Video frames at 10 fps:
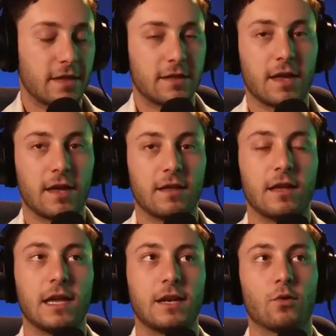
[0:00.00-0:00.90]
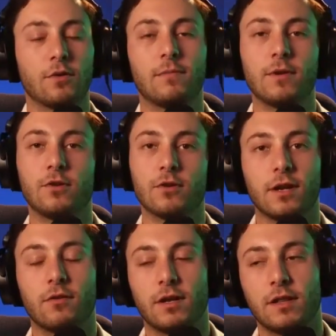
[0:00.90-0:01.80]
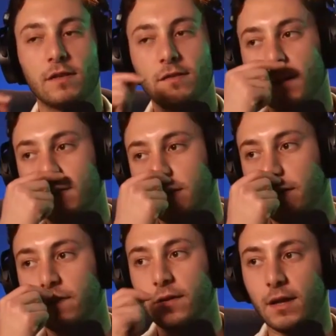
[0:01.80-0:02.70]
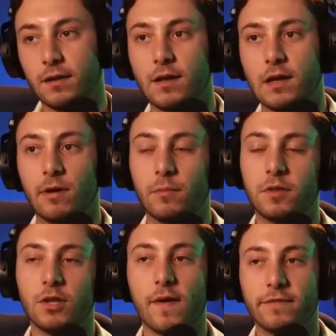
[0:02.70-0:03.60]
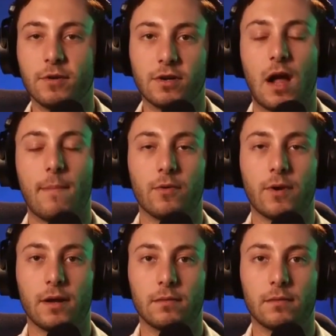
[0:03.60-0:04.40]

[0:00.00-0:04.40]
that in order to be good at creating this kind of stuff and coming up with it, you have to be good at copywriting.